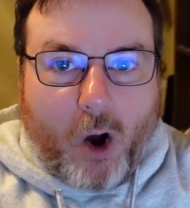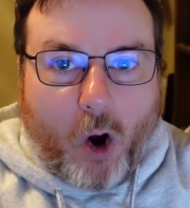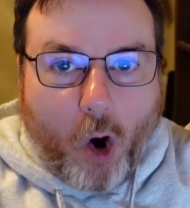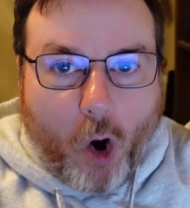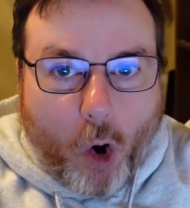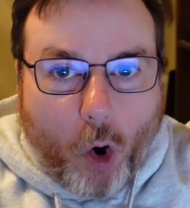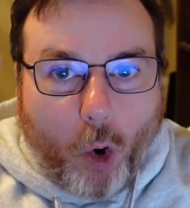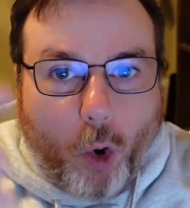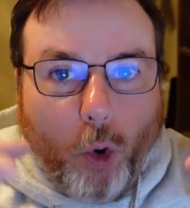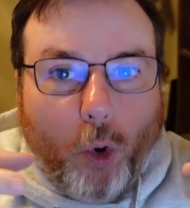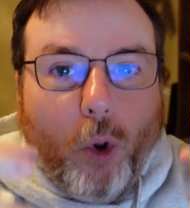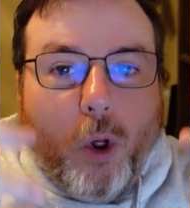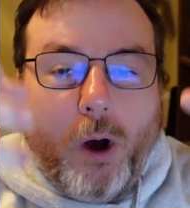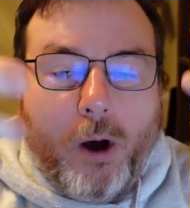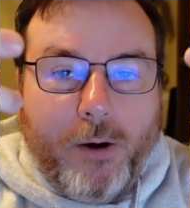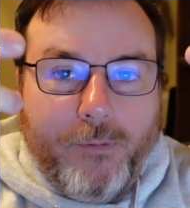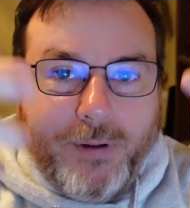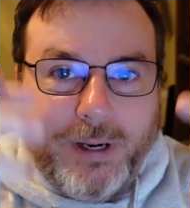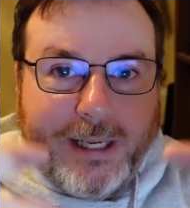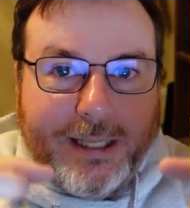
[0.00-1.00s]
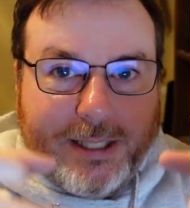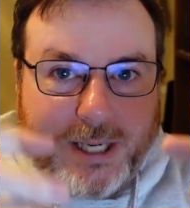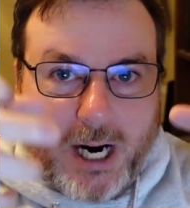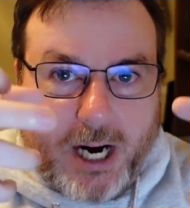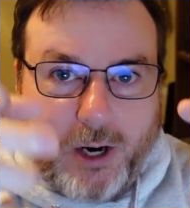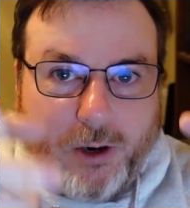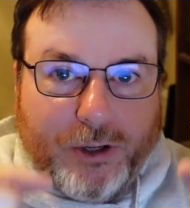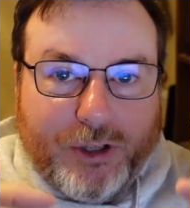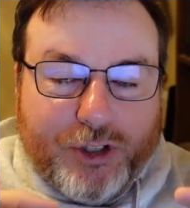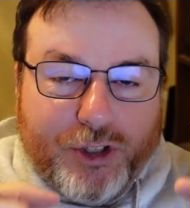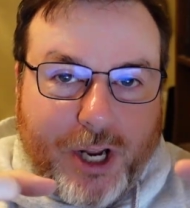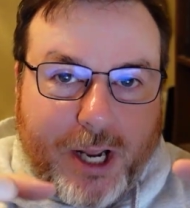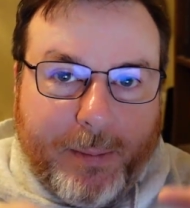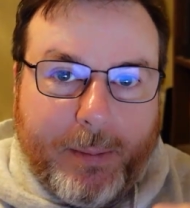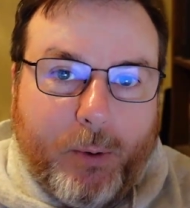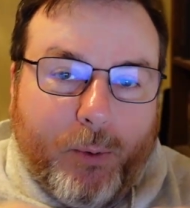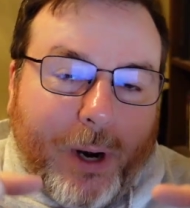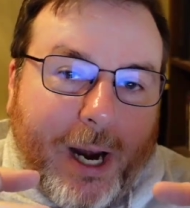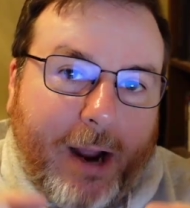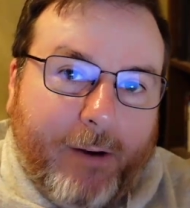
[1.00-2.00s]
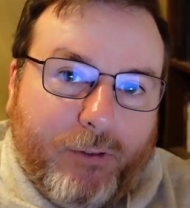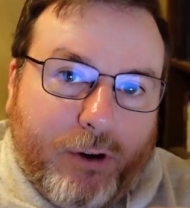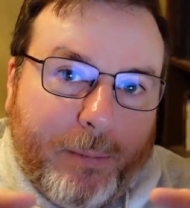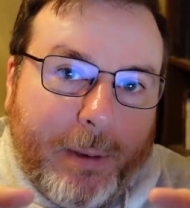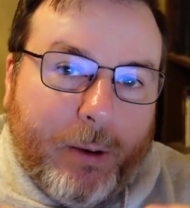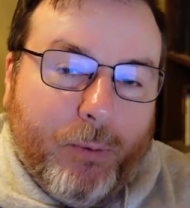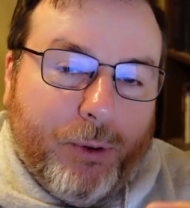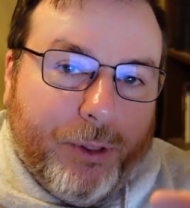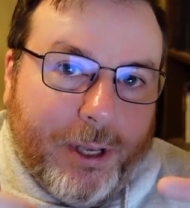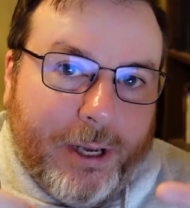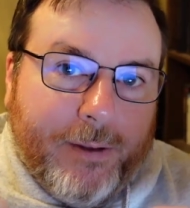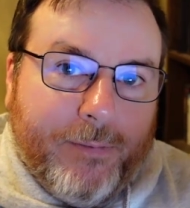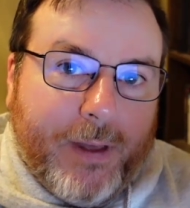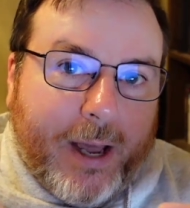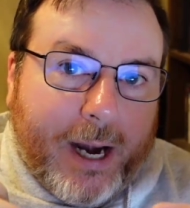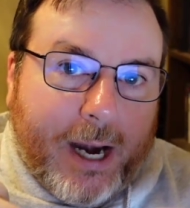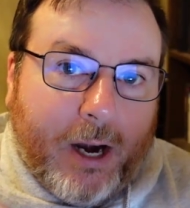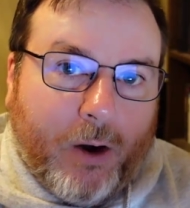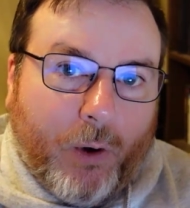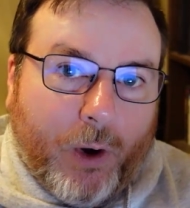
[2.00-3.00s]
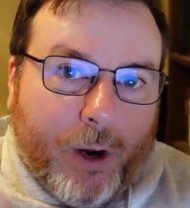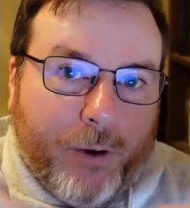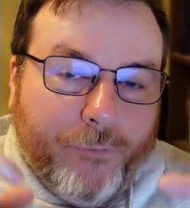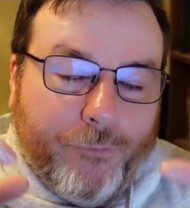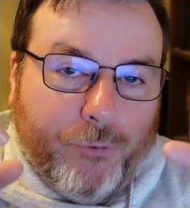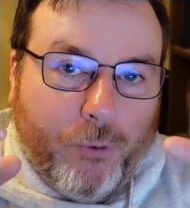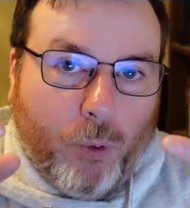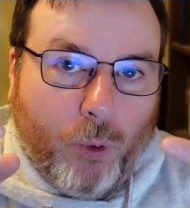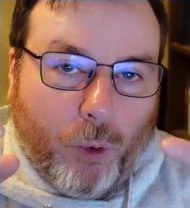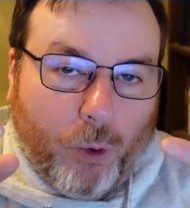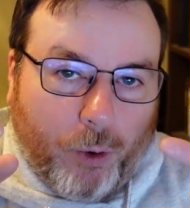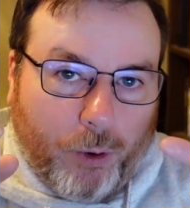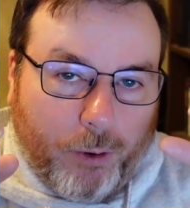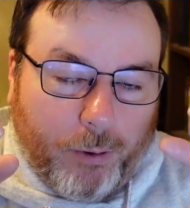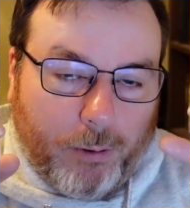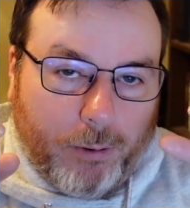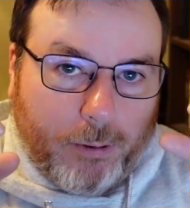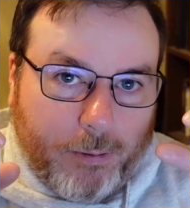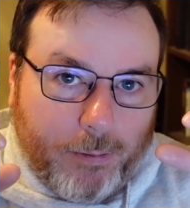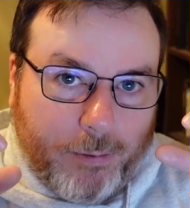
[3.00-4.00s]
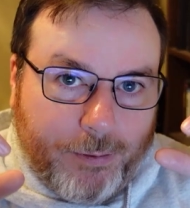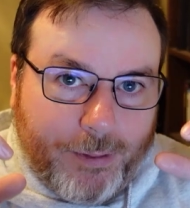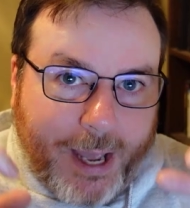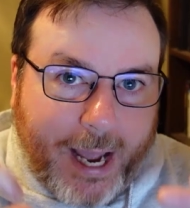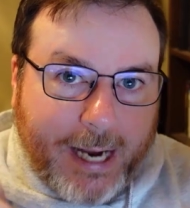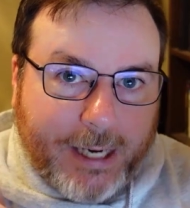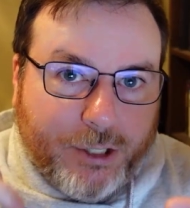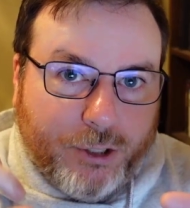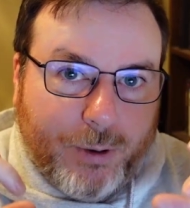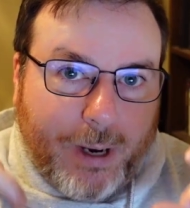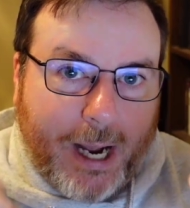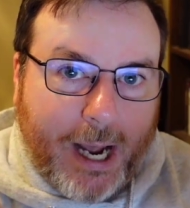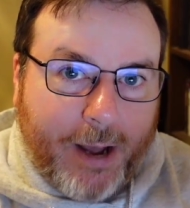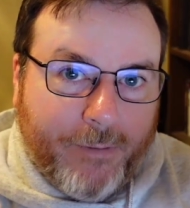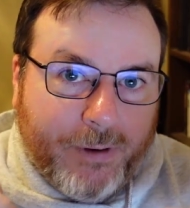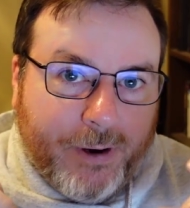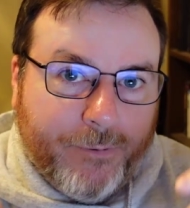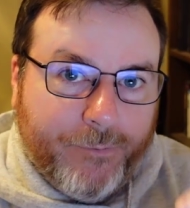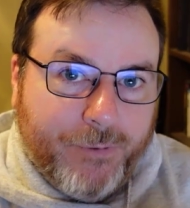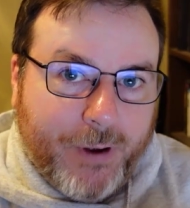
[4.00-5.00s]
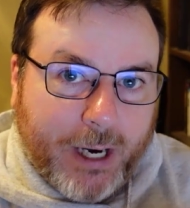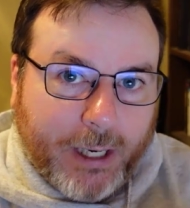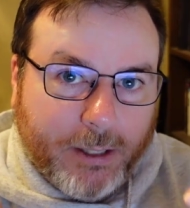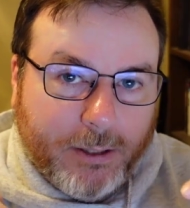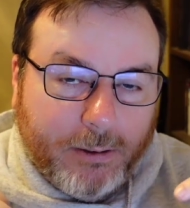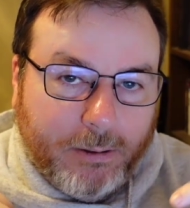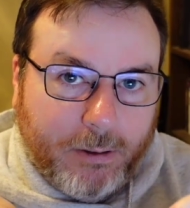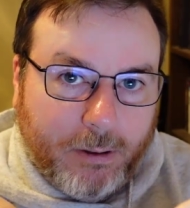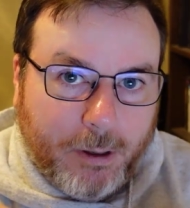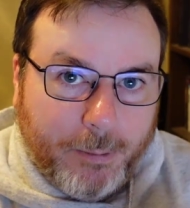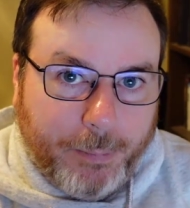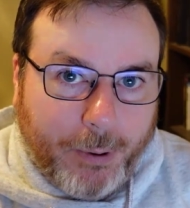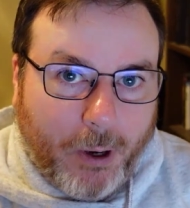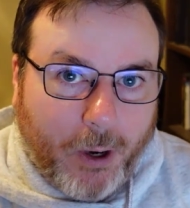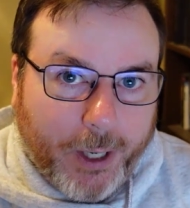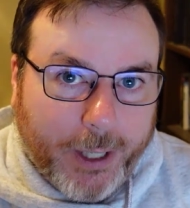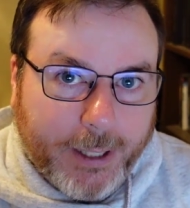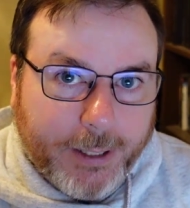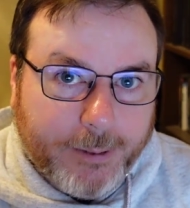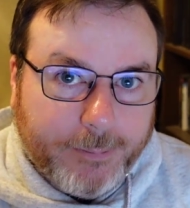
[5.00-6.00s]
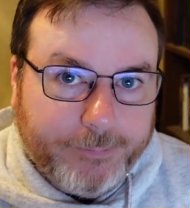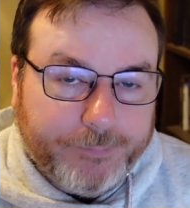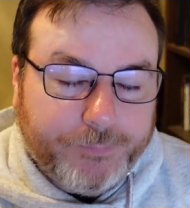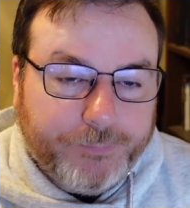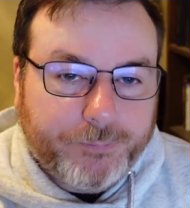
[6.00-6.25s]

All of an entire segment would have to be within that area for that to have an effect upon it.